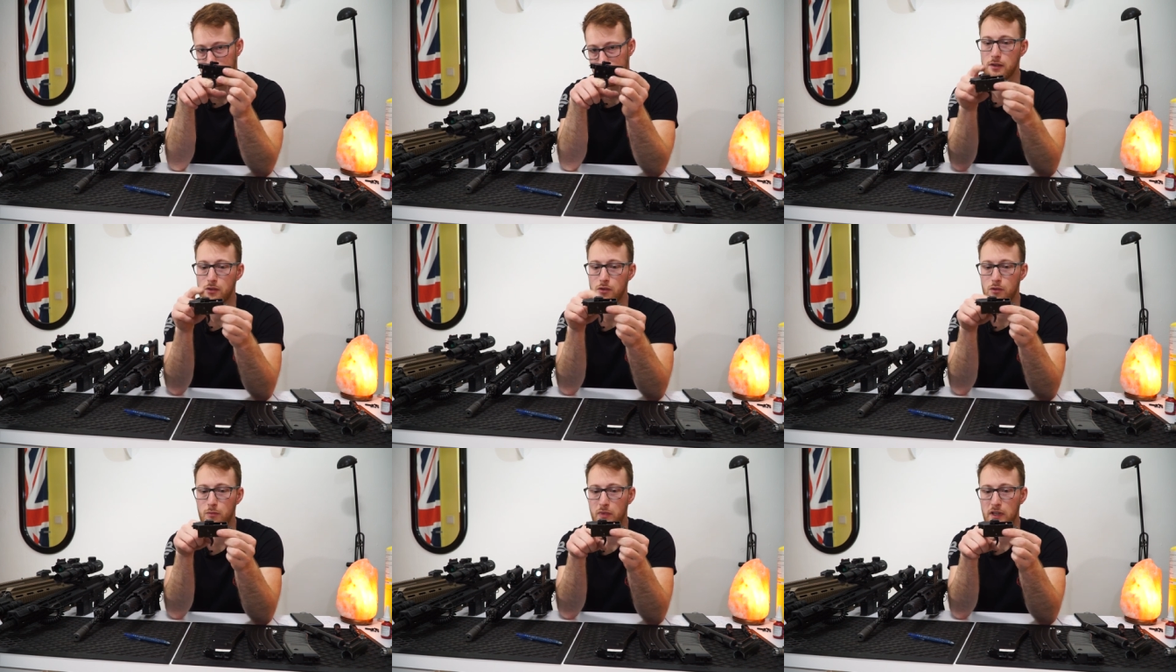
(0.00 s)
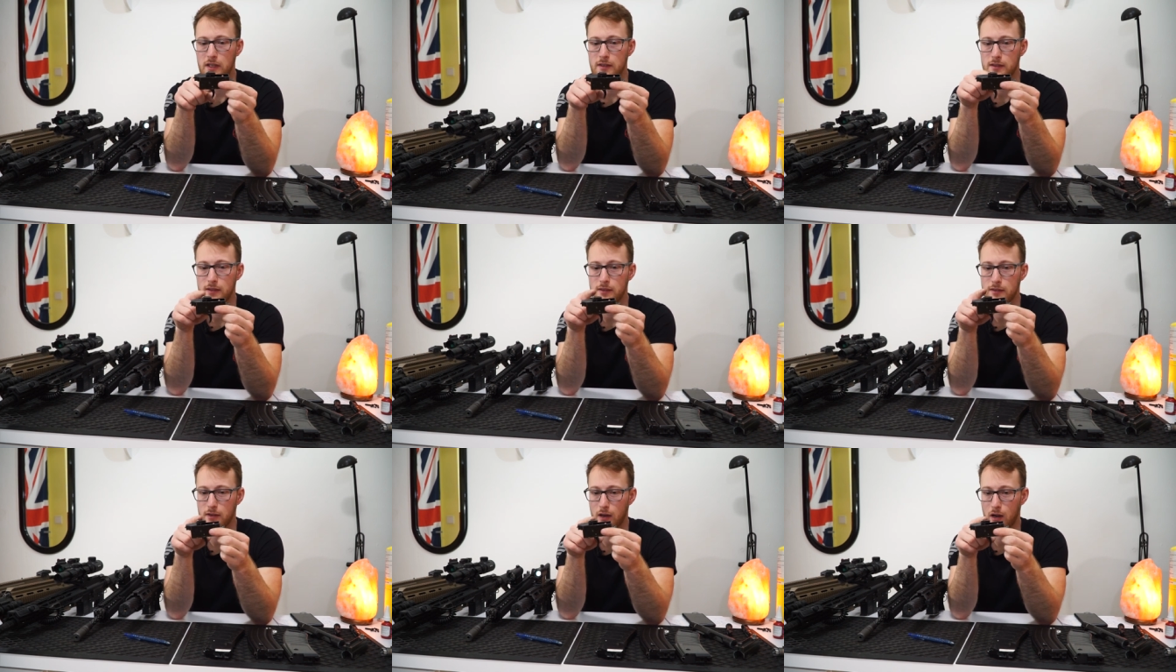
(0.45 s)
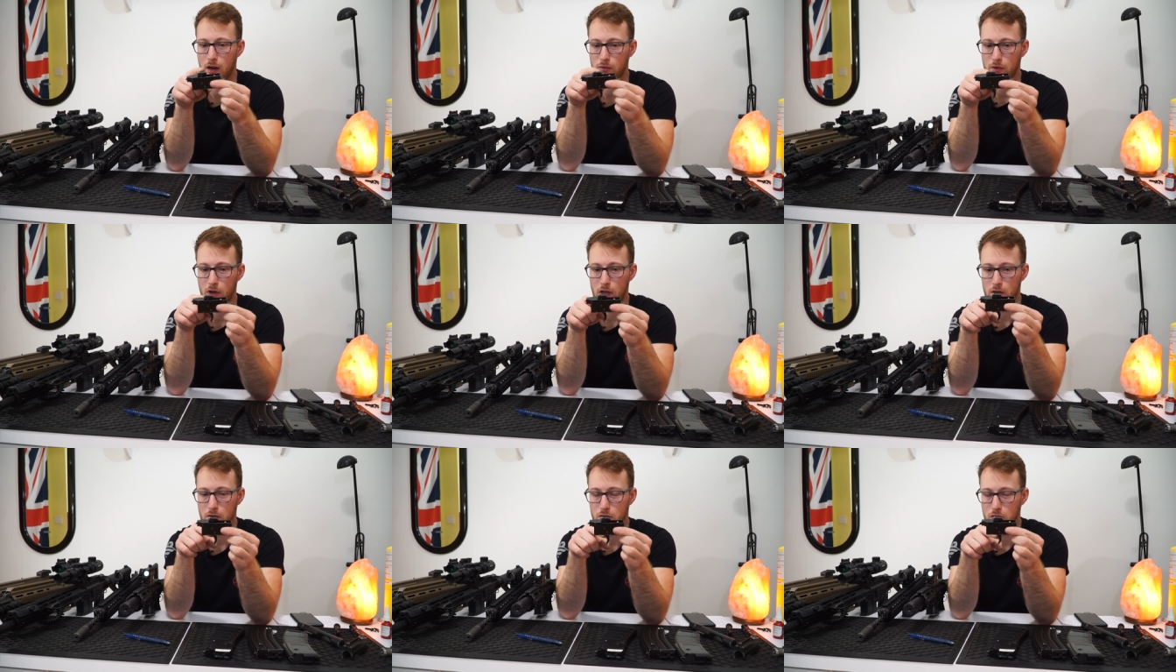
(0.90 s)
These two pieces
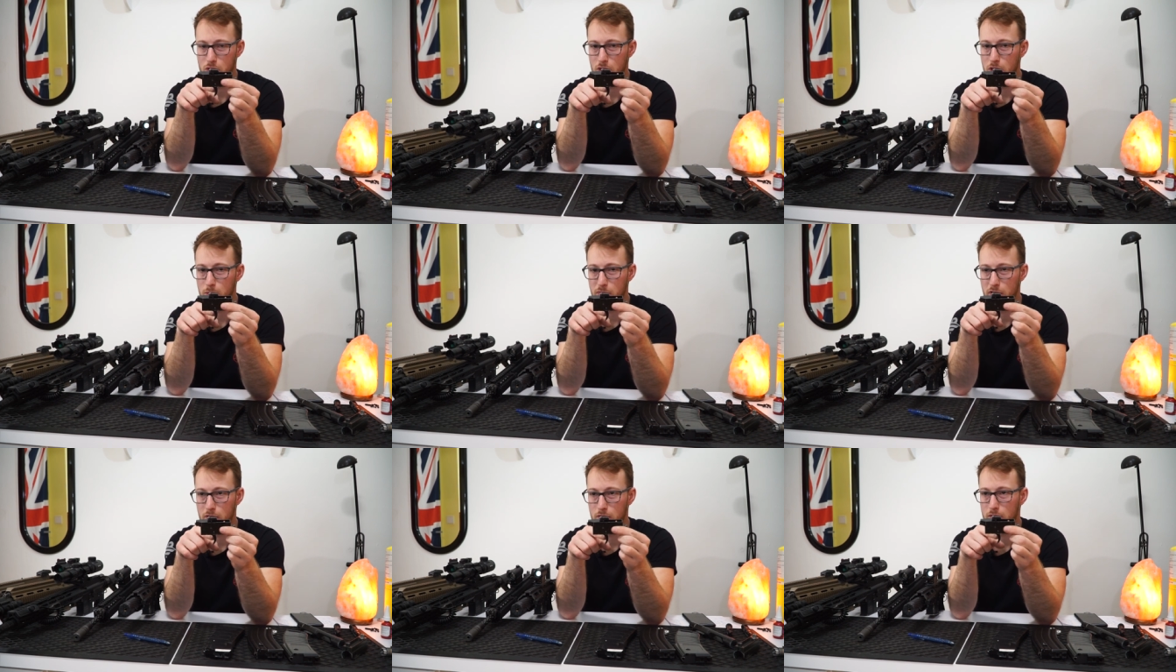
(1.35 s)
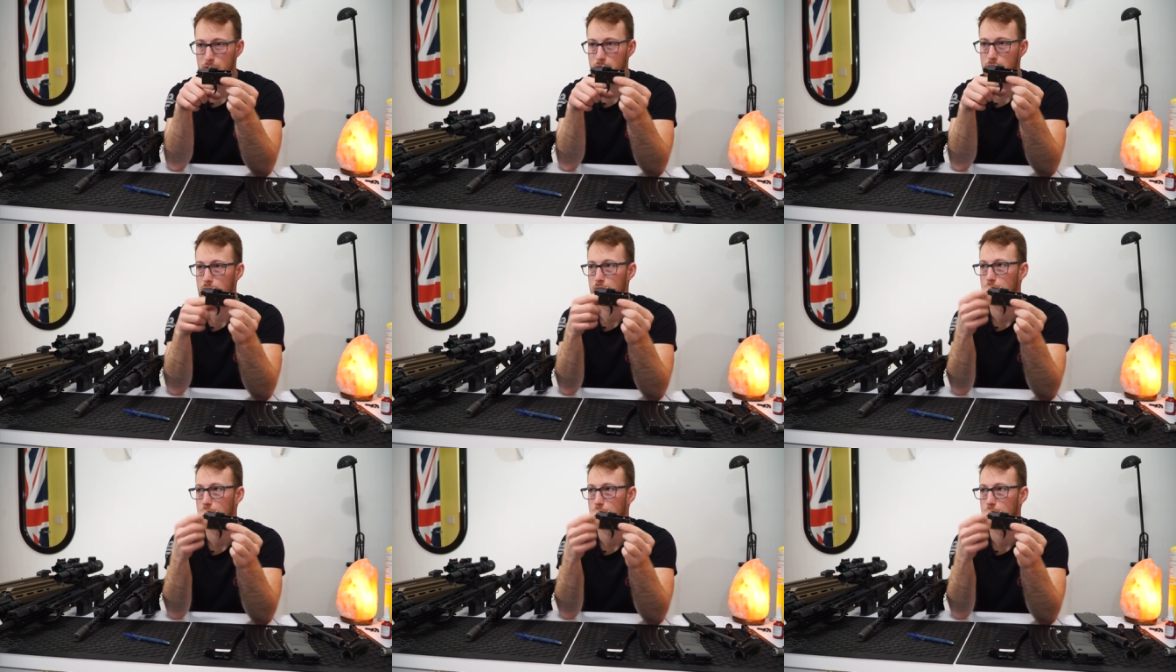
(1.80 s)
are rather cheap,